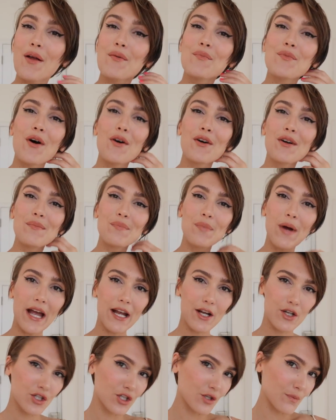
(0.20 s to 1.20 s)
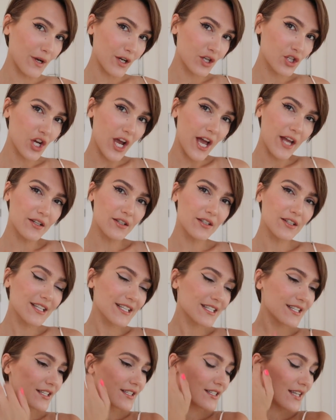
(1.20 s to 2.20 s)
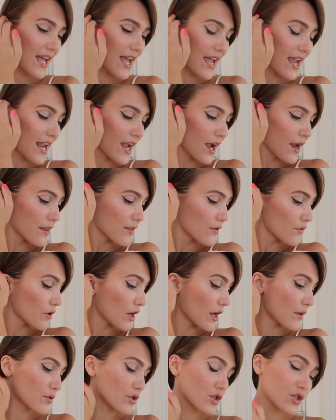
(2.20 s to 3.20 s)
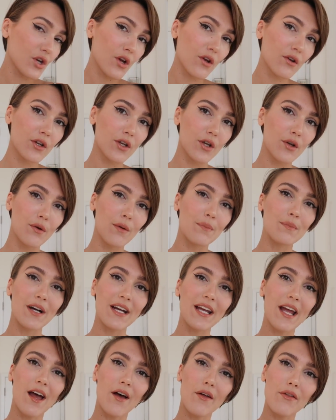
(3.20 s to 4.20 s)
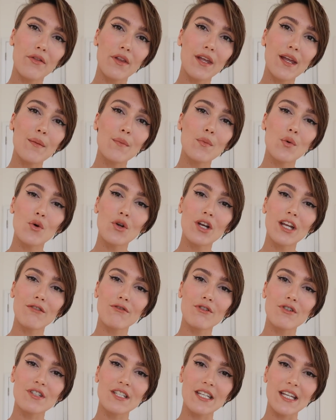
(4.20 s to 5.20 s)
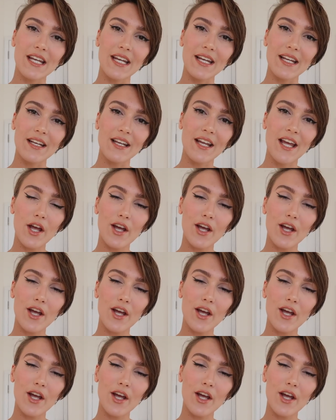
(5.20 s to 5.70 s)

and welcome back to my channel. Today, I thought I would show you my healthy morning routine.